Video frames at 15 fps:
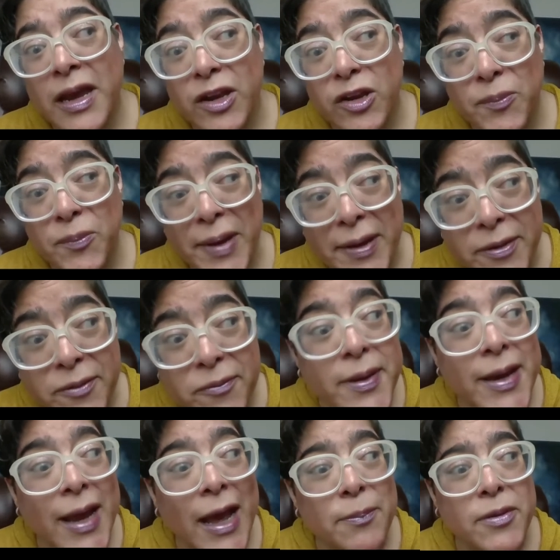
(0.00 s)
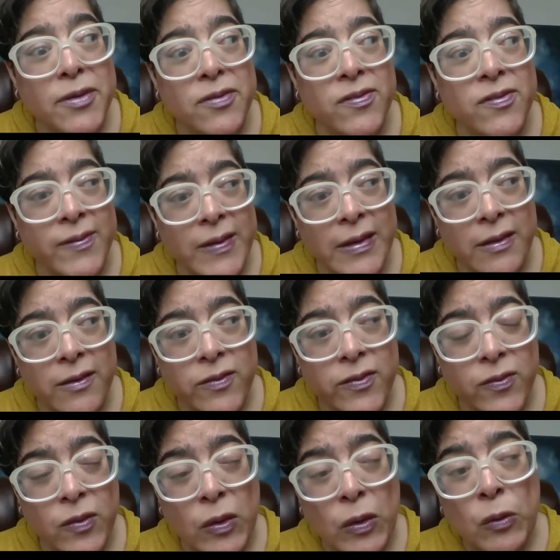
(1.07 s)
And no matter what happens
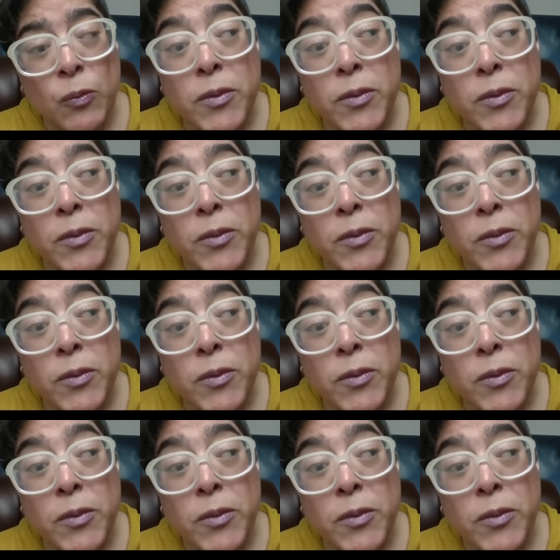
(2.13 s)
next,